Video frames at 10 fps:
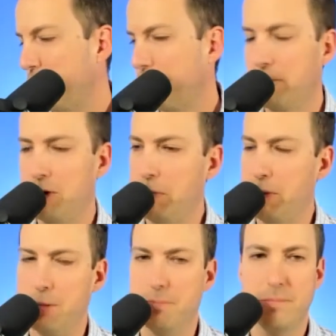Same
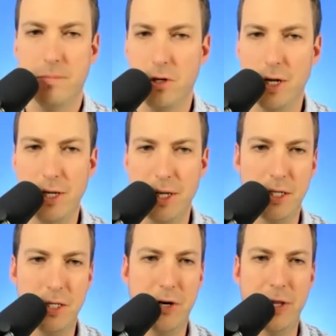thing. Little
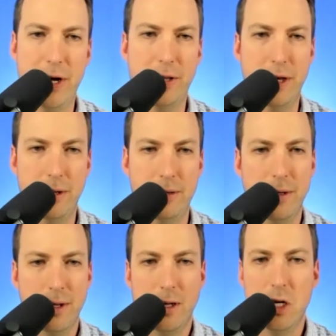ideas here and there that
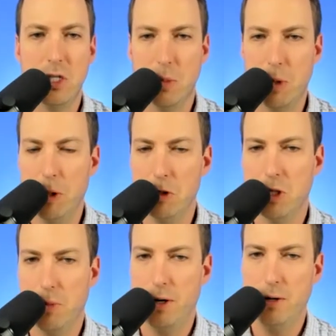some are posts,
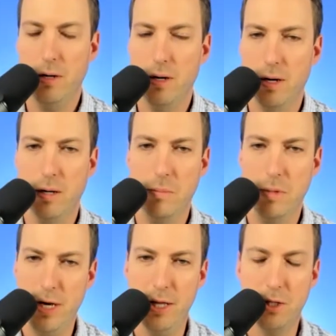some aren't. But
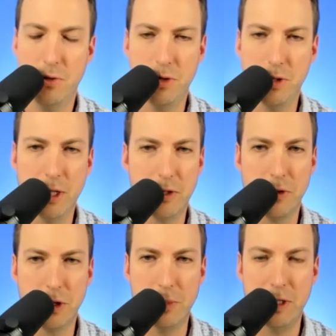yeah, that's a
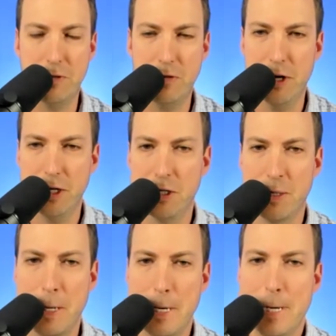really good piece of advice.
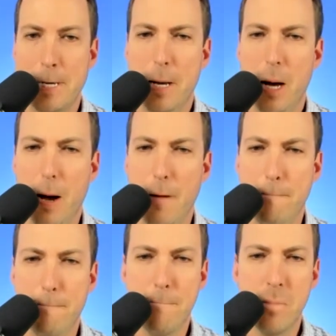
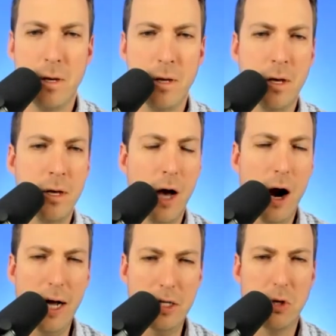Um, all
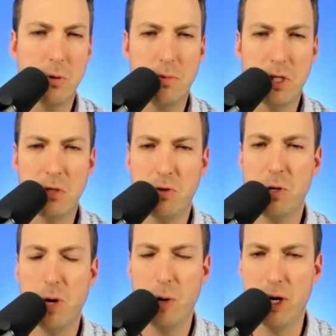right. So this is really
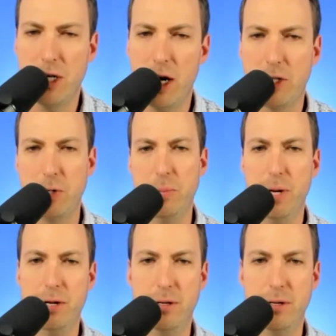what I want to talk to you about.